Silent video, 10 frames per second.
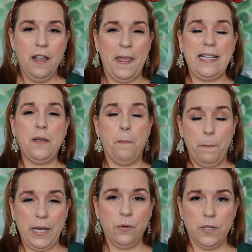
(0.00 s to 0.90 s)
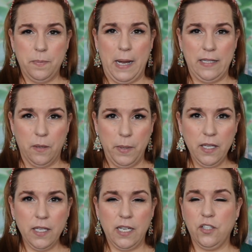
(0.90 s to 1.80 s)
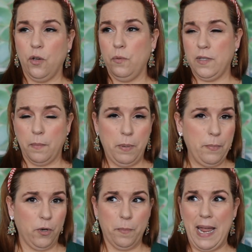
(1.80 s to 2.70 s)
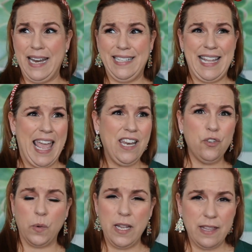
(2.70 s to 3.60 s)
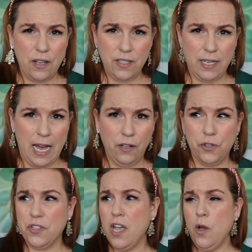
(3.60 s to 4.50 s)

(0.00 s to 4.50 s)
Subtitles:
That's a big responsibility. So some people are paying $10,000, $20,000.